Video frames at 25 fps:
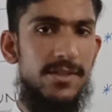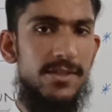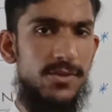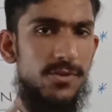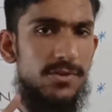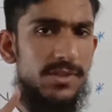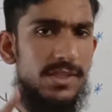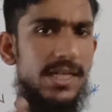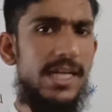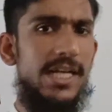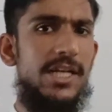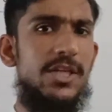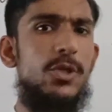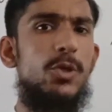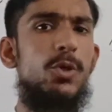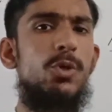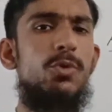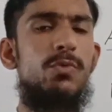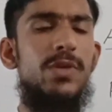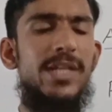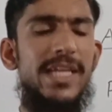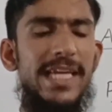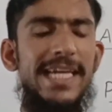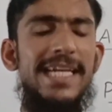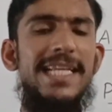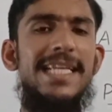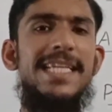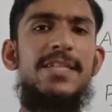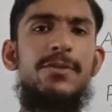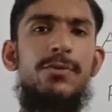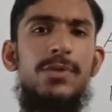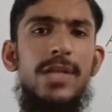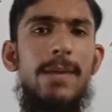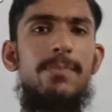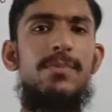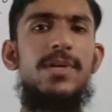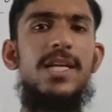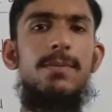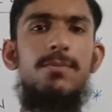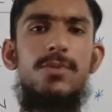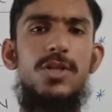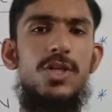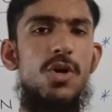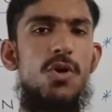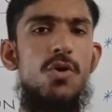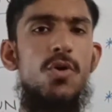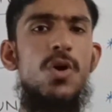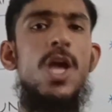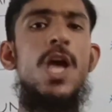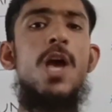So stay tuned with English with
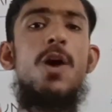MW.